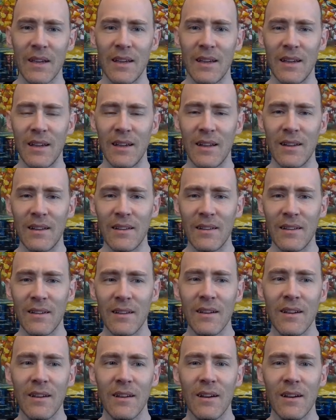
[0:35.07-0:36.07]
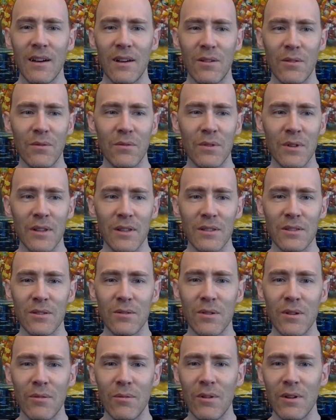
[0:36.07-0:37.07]
and I don't feel as
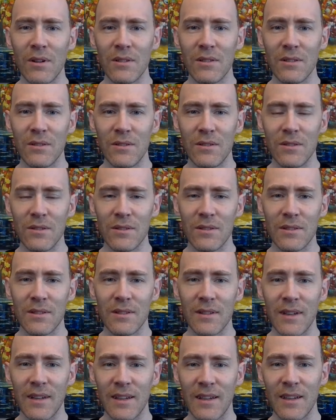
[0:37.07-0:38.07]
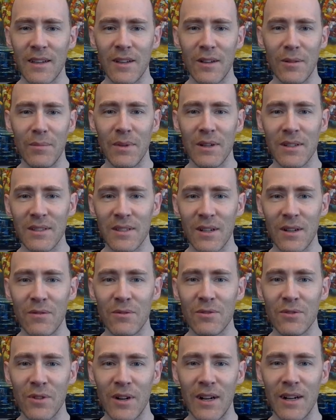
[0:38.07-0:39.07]
though I want to just like kill
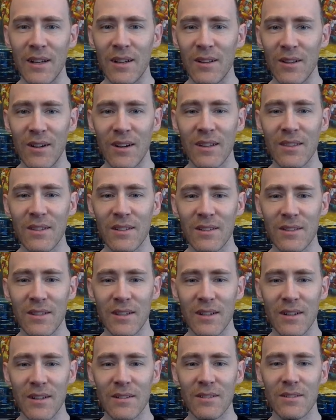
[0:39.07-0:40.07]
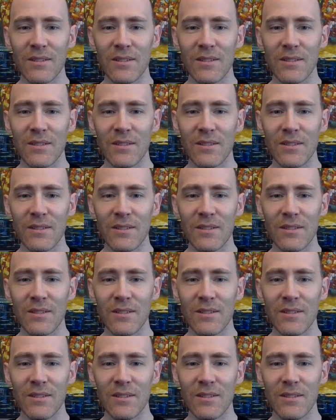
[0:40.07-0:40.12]
myself training a lot this year.